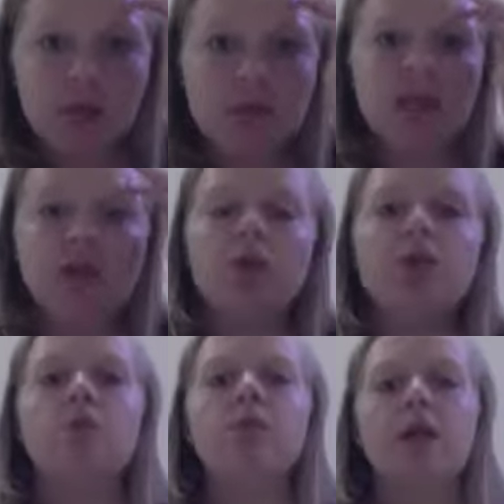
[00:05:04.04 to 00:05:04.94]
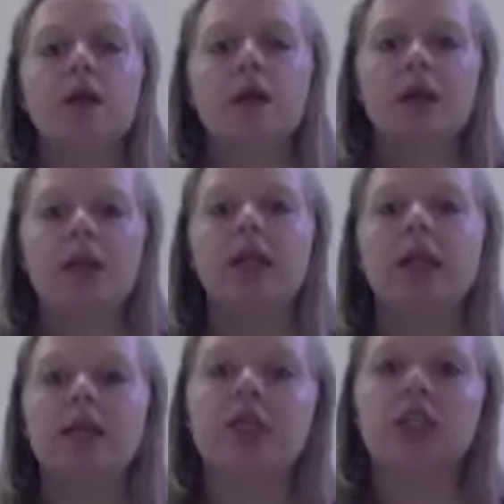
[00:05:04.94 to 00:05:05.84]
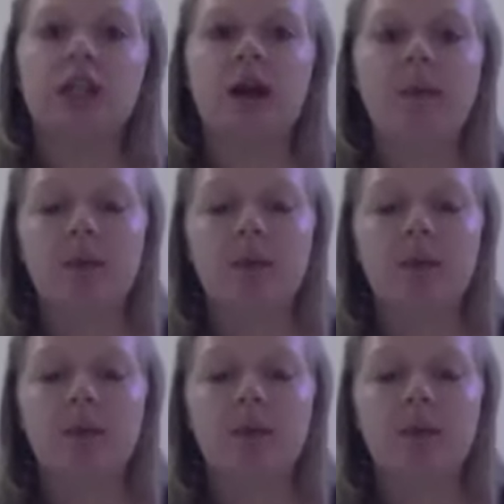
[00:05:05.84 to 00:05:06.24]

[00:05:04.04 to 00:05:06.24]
saying, though, you mirror it in each step.